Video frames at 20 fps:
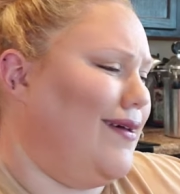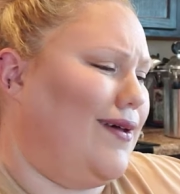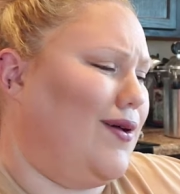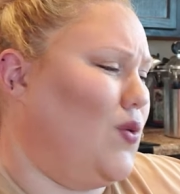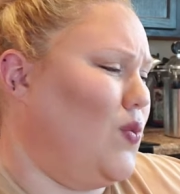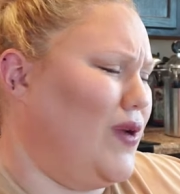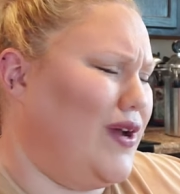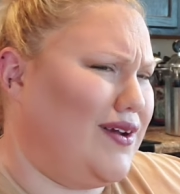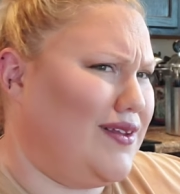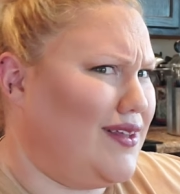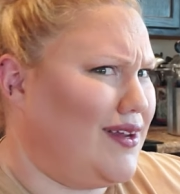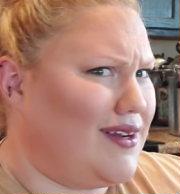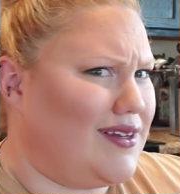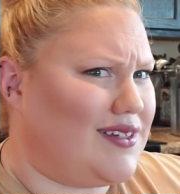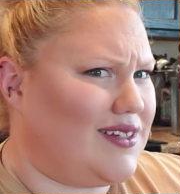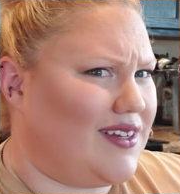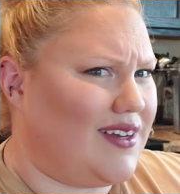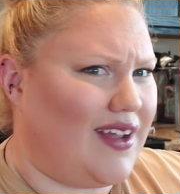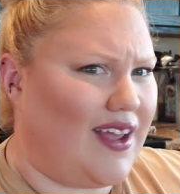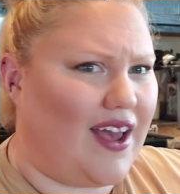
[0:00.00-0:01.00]
Weird that it
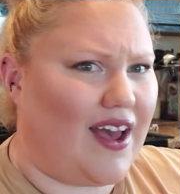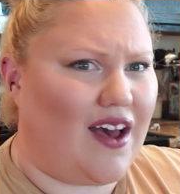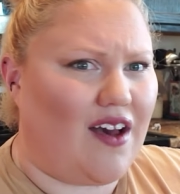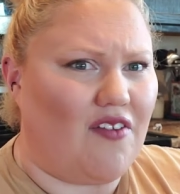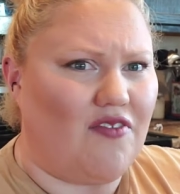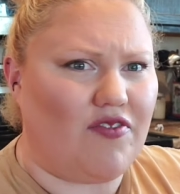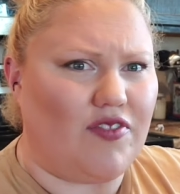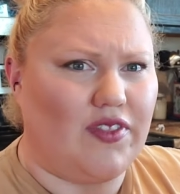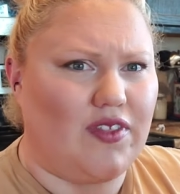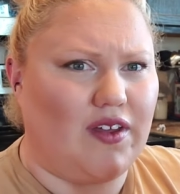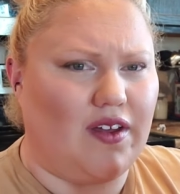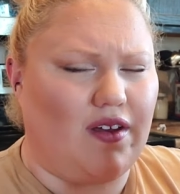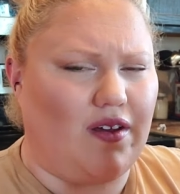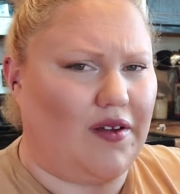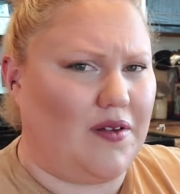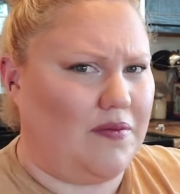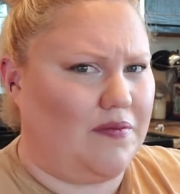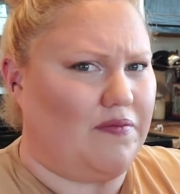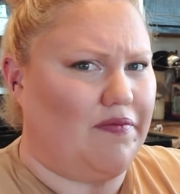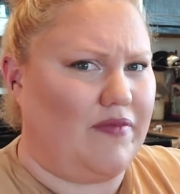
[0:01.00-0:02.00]
didn't have
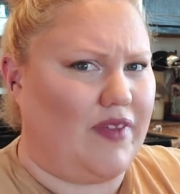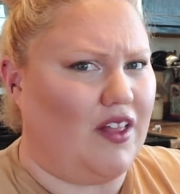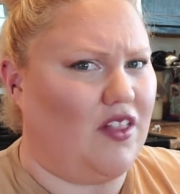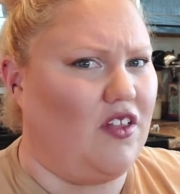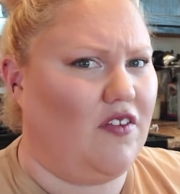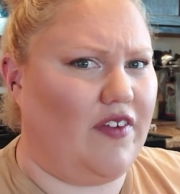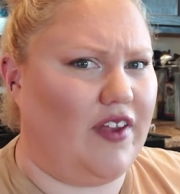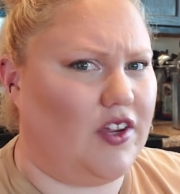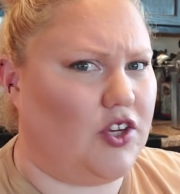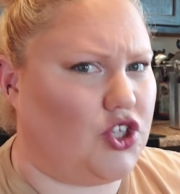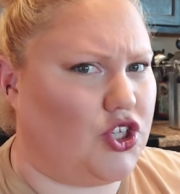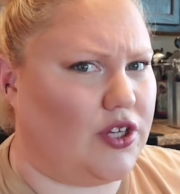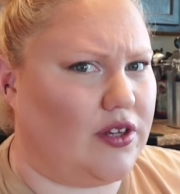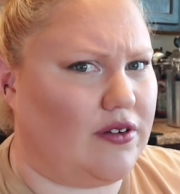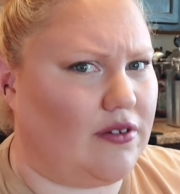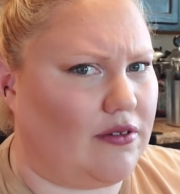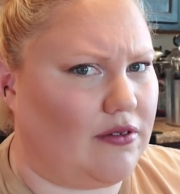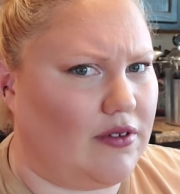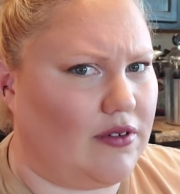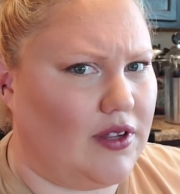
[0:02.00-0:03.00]
the
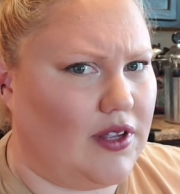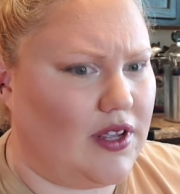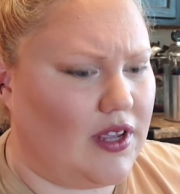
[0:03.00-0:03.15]
elevation